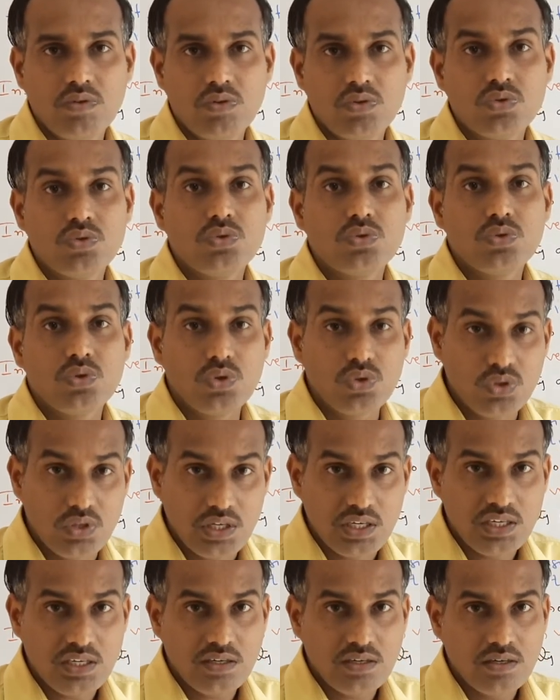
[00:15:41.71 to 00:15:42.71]
So
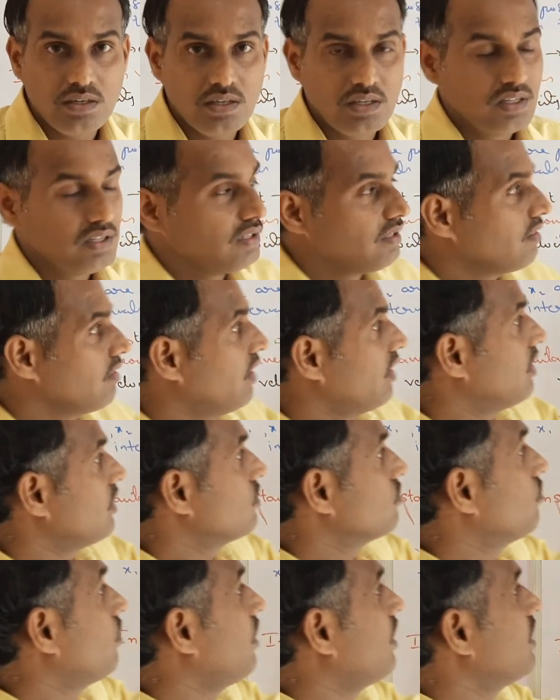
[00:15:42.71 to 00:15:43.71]
that is
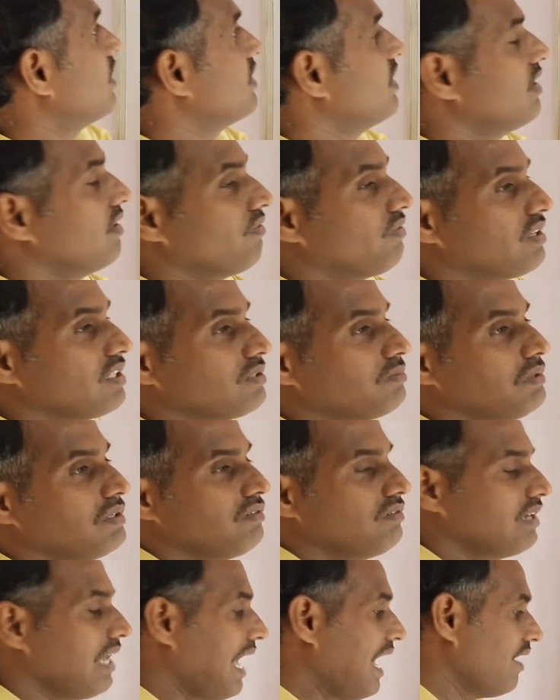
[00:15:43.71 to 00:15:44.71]
what the difference
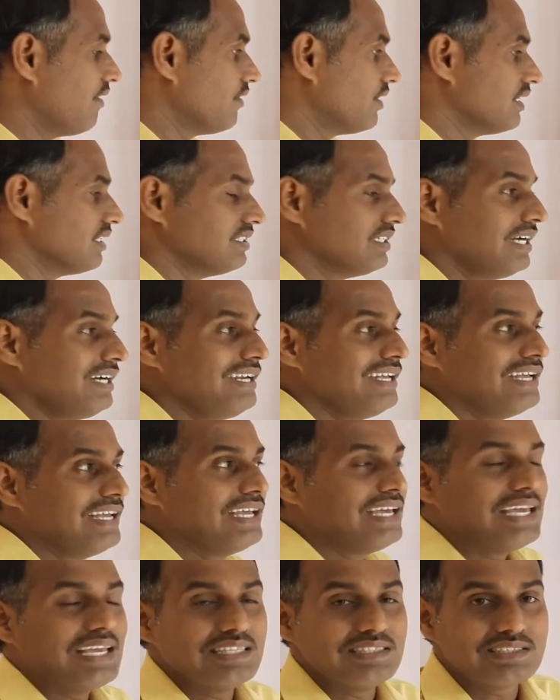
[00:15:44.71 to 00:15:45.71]
between average
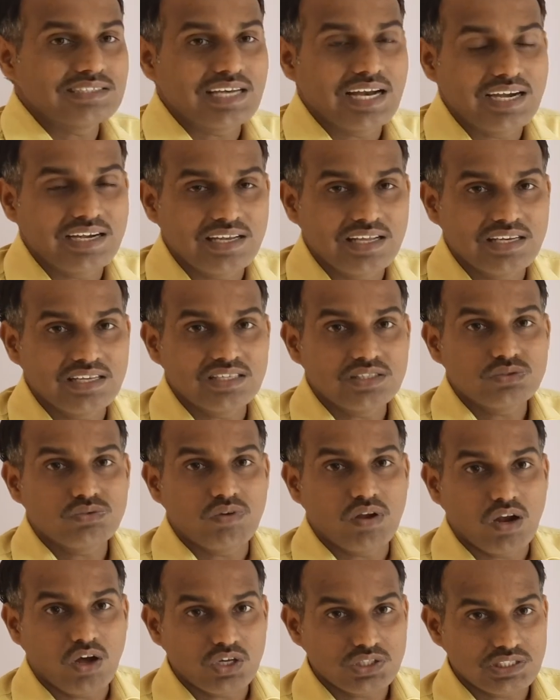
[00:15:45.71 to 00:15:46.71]
and instantaneous
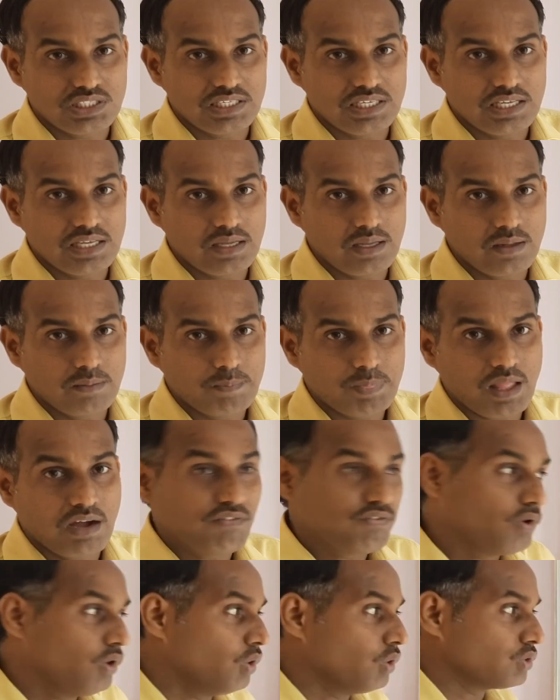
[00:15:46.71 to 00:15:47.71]
velocity.
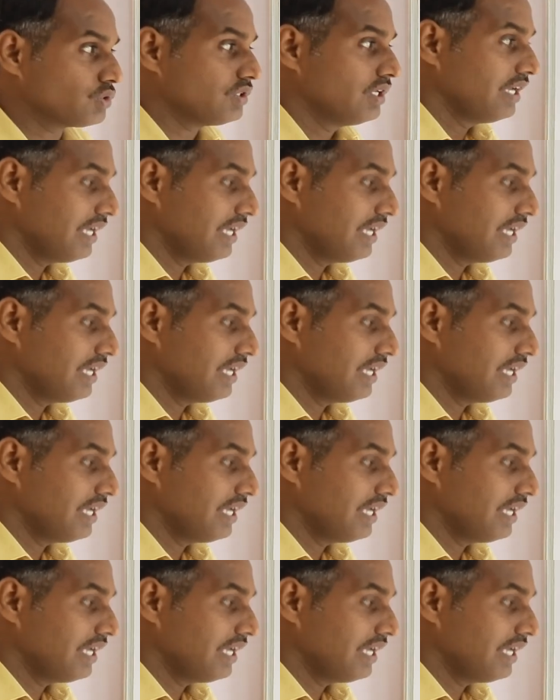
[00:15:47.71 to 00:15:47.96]
Of course,